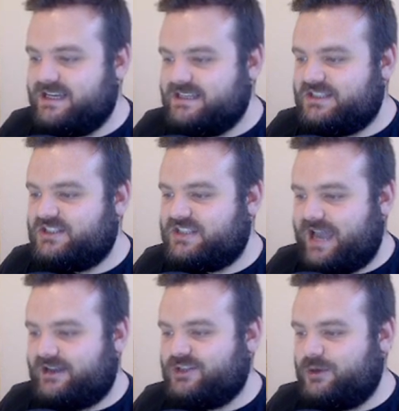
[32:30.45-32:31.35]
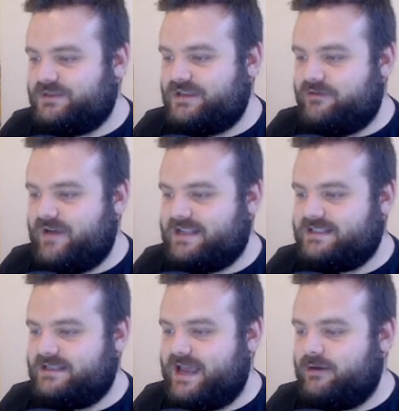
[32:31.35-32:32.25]
stacks up to the
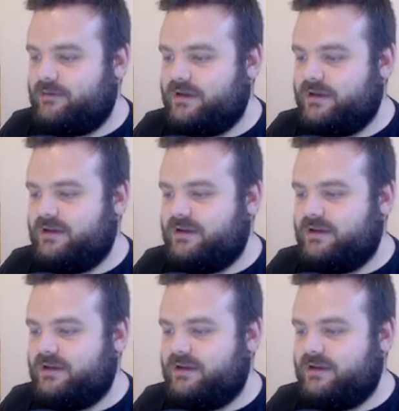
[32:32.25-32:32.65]
rest now.